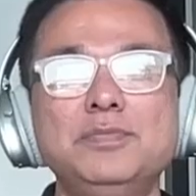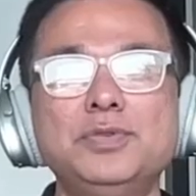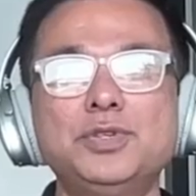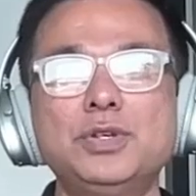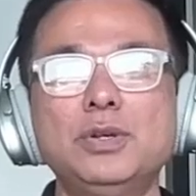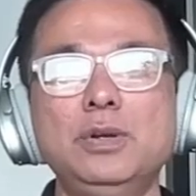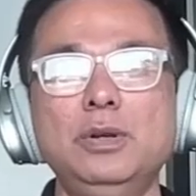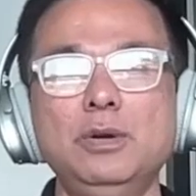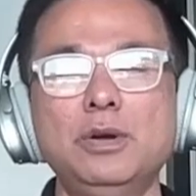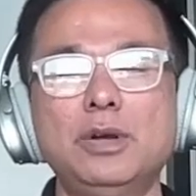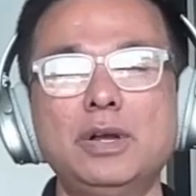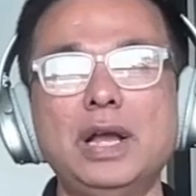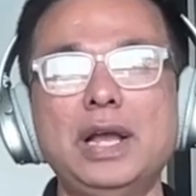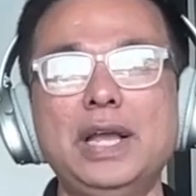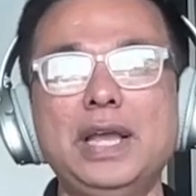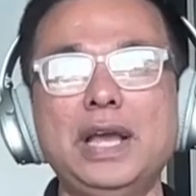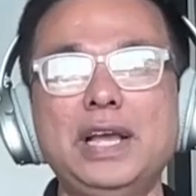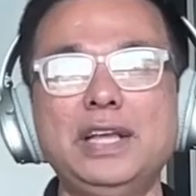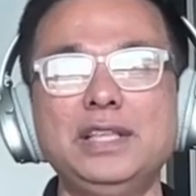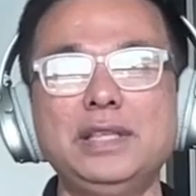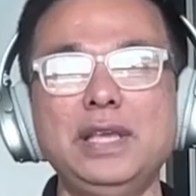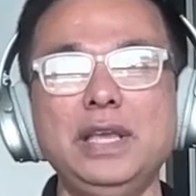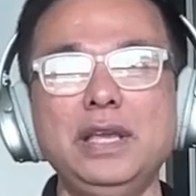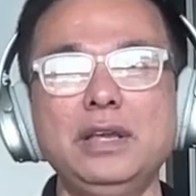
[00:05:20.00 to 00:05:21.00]
So, look,
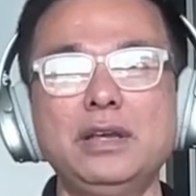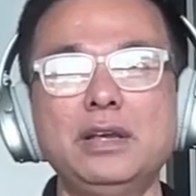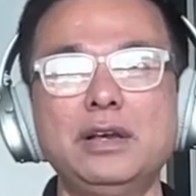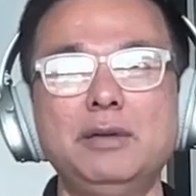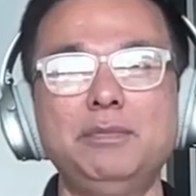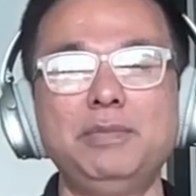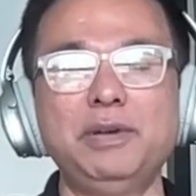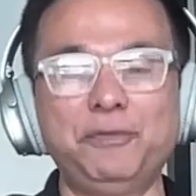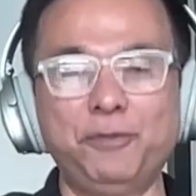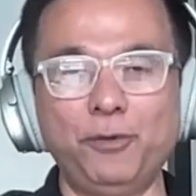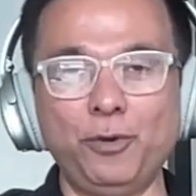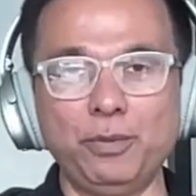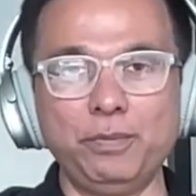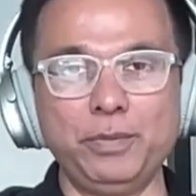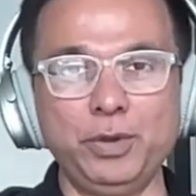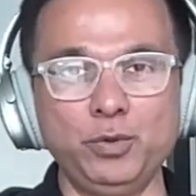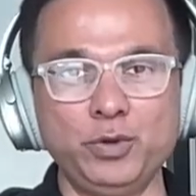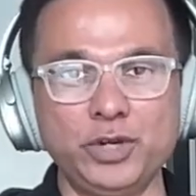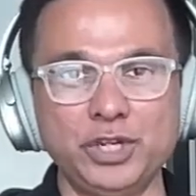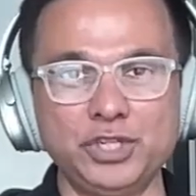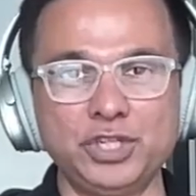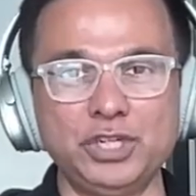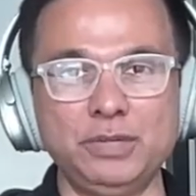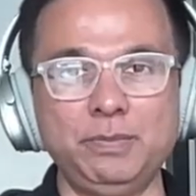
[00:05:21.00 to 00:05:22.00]
I think before
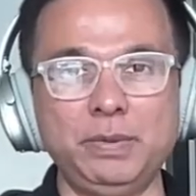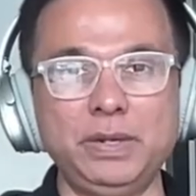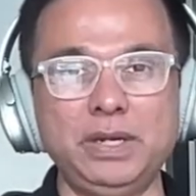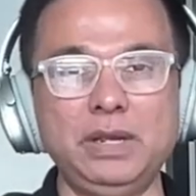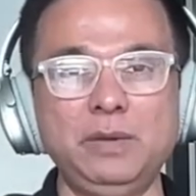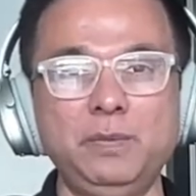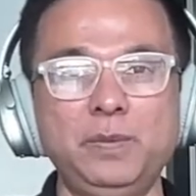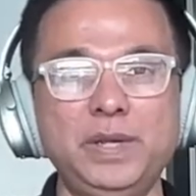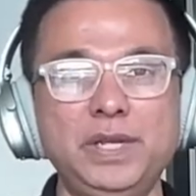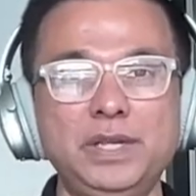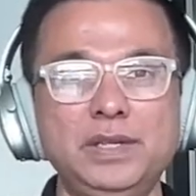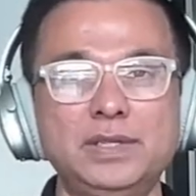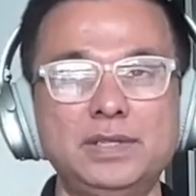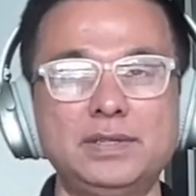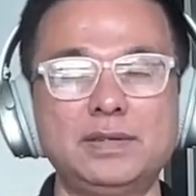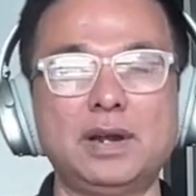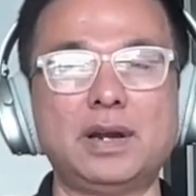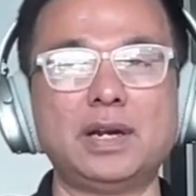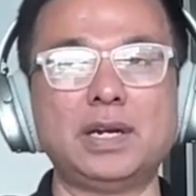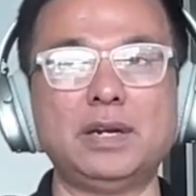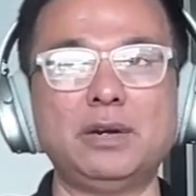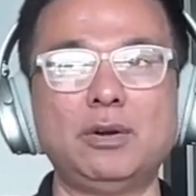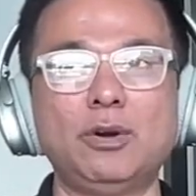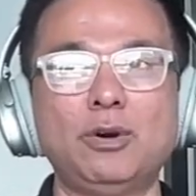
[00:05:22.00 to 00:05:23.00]
Beauty GPT, we
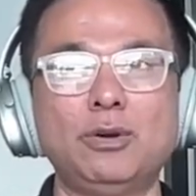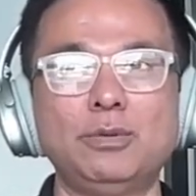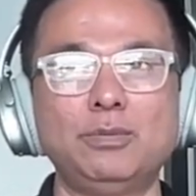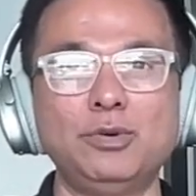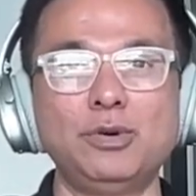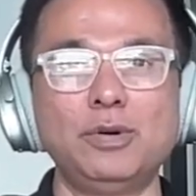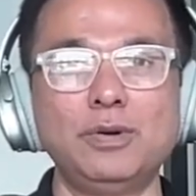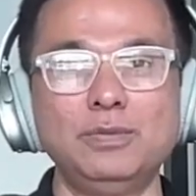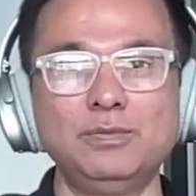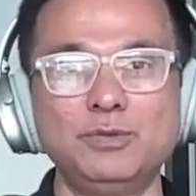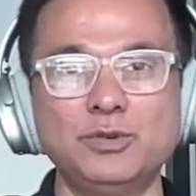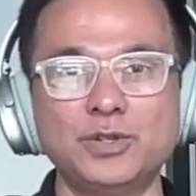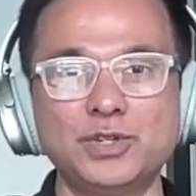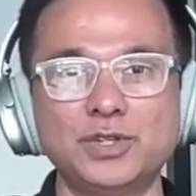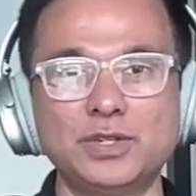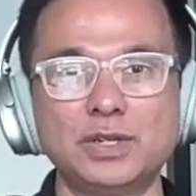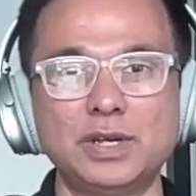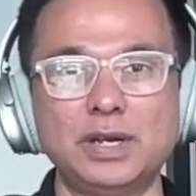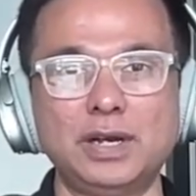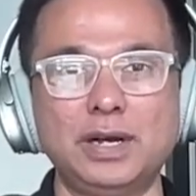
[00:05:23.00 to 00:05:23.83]
started Orbo almost,